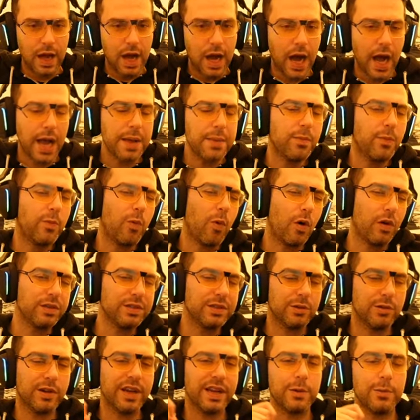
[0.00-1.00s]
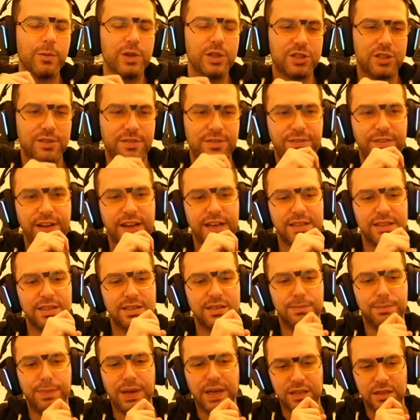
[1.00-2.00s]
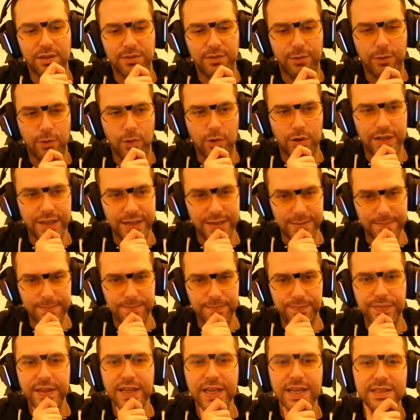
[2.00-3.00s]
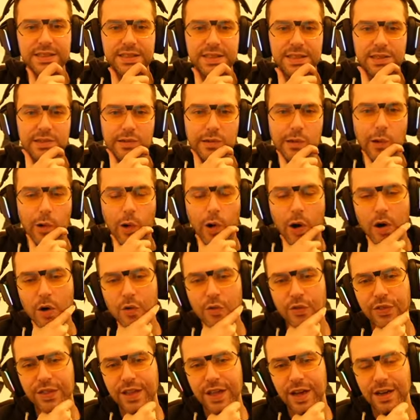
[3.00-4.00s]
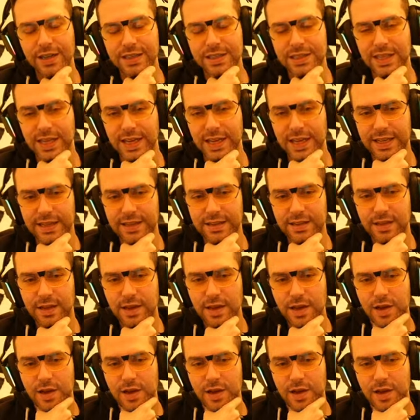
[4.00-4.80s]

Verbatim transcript: I'm wondering which effect is better for him. Is it Law of the Arcane?